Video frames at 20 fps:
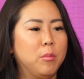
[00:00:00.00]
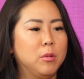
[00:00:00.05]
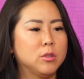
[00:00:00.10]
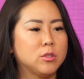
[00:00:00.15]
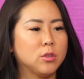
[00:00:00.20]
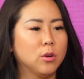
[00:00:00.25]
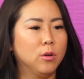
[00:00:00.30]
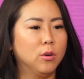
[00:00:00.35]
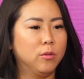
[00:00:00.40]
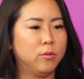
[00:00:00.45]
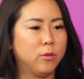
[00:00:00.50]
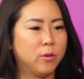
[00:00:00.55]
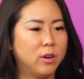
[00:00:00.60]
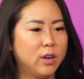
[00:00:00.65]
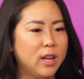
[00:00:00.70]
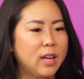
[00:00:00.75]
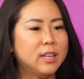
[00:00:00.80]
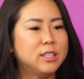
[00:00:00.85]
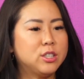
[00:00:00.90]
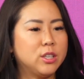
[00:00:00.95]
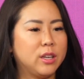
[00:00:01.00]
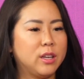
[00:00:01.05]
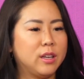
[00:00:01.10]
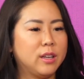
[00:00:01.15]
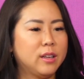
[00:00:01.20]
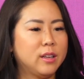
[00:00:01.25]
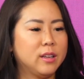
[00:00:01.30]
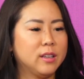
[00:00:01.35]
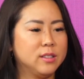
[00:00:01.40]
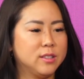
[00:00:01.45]
So for
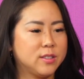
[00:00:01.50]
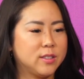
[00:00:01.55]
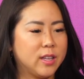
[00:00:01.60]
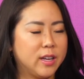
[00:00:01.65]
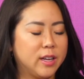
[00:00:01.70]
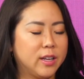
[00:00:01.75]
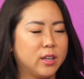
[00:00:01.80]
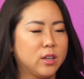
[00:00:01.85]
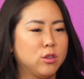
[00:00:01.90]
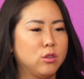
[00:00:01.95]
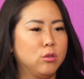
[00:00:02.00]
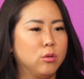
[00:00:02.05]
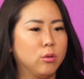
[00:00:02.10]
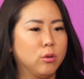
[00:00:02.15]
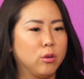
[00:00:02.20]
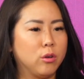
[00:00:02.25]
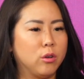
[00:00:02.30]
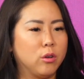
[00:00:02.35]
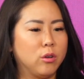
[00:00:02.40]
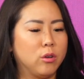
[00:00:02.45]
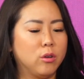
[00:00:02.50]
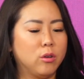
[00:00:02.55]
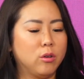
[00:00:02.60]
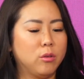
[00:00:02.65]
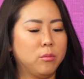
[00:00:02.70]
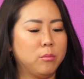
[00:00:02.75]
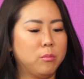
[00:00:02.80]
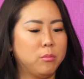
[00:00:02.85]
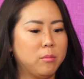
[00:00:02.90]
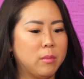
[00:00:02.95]
edging, it's like you're
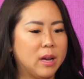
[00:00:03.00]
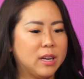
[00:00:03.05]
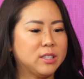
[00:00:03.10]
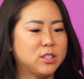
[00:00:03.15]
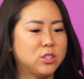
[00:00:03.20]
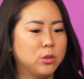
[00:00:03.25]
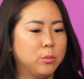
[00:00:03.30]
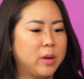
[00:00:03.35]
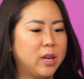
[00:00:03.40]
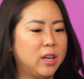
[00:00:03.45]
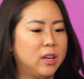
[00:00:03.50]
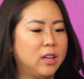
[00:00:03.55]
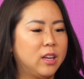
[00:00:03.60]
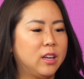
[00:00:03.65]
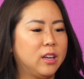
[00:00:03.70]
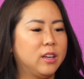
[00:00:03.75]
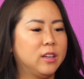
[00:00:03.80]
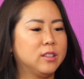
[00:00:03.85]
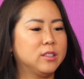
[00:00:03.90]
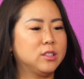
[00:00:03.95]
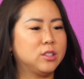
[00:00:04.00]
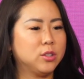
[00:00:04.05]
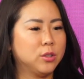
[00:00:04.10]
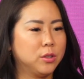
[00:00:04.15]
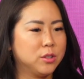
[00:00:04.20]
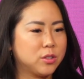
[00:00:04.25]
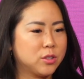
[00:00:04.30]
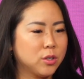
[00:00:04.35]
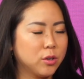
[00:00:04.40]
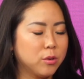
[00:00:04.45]
masturbating
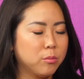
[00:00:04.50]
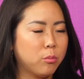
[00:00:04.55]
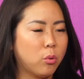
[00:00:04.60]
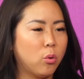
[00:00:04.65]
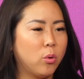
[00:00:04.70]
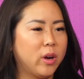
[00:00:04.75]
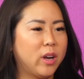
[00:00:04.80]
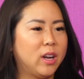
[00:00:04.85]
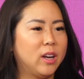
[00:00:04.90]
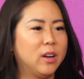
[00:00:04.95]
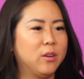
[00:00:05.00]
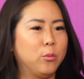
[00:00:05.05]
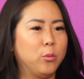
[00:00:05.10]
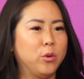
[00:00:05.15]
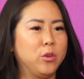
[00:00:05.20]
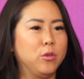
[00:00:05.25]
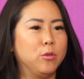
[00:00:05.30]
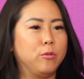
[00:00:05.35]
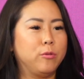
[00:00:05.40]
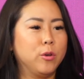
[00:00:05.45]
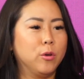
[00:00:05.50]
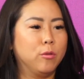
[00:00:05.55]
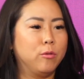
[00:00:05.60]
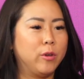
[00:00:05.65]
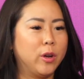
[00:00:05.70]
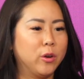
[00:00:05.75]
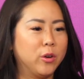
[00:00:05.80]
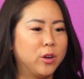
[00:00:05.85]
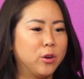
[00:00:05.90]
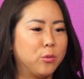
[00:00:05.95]
until a certain point and you feel
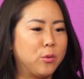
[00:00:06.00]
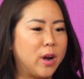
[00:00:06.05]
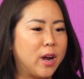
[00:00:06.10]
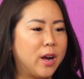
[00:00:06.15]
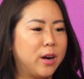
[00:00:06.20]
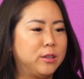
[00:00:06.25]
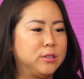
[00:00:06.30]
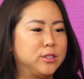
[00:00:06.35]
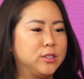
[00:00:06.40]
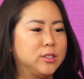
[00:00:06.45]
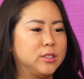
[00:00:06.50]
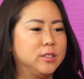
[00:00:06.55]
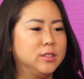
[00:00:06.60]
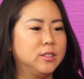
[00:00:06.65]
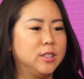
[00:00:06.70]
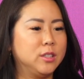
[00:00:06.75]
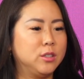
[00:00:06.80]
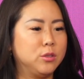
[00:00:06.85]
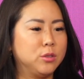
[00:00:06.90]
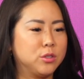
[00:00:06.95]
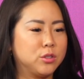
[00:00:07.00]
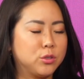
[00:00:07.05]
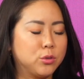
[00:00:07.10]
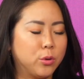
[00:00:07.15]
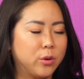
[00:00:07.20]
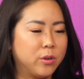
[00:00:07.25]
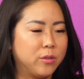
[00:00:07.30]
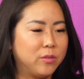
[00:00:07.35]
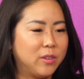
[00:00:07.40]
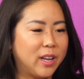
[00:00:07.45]
very aroused, and then you're
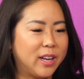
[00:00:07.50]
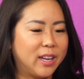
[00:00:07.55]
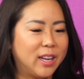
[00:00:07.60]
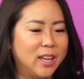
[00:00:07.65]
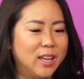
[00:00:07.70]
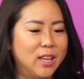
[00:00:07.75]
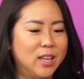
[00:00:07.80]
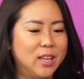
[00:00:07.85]
sort of like